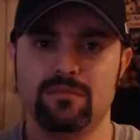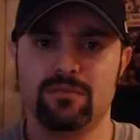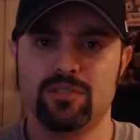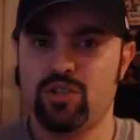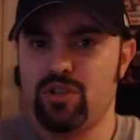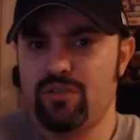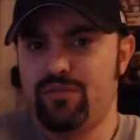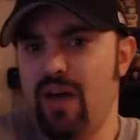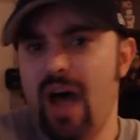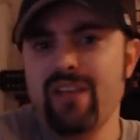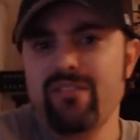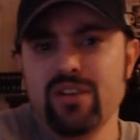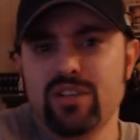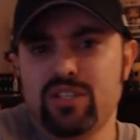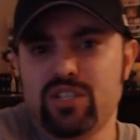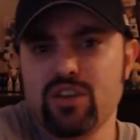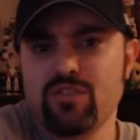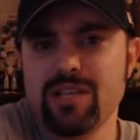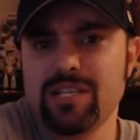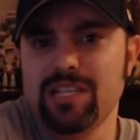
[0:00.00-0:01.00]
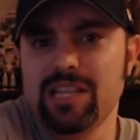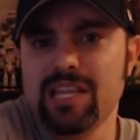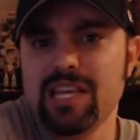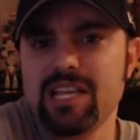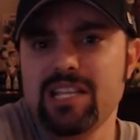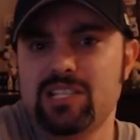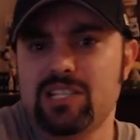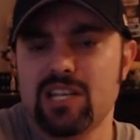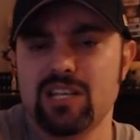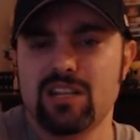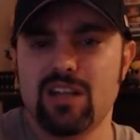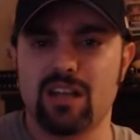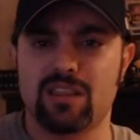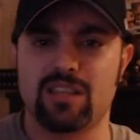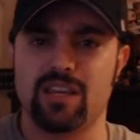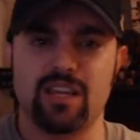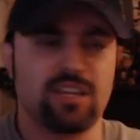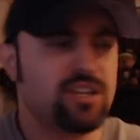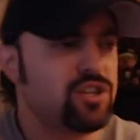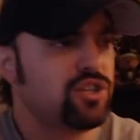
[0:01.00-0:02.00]
Survivor Series leads to
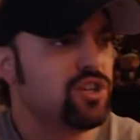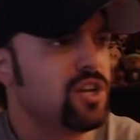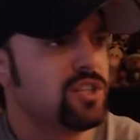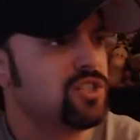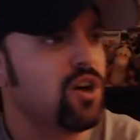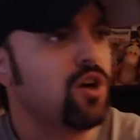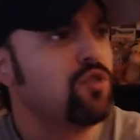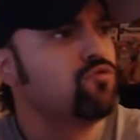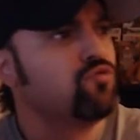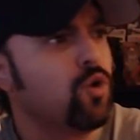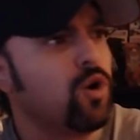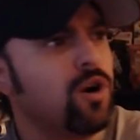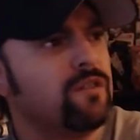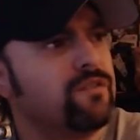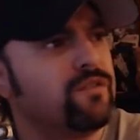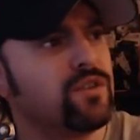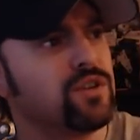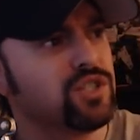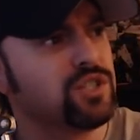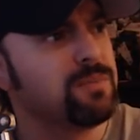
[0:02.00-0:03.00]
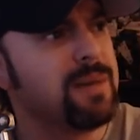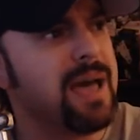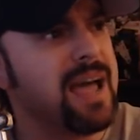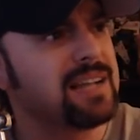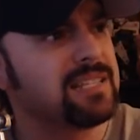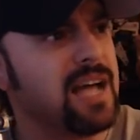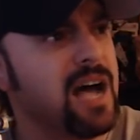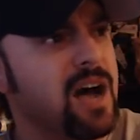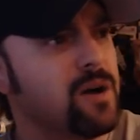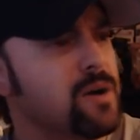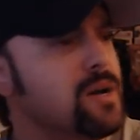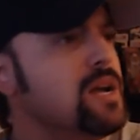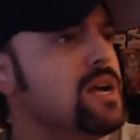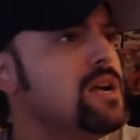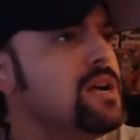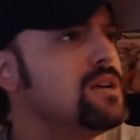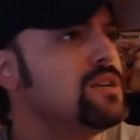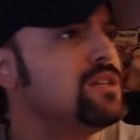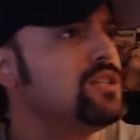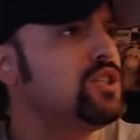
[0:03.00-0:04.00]
nothing. It's just a Raw versus SmackDown
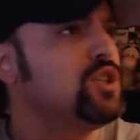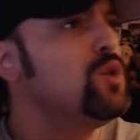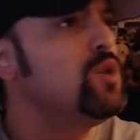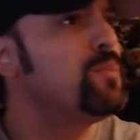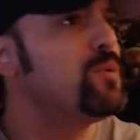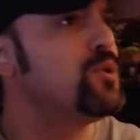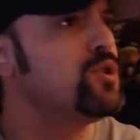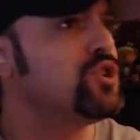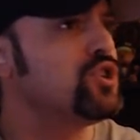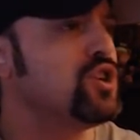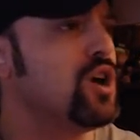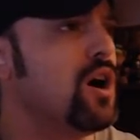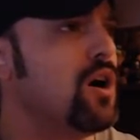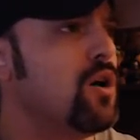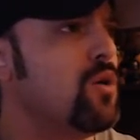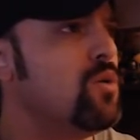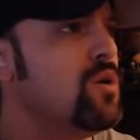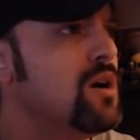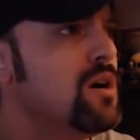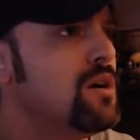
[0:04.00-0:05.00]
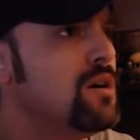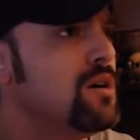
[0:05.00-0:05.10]
super show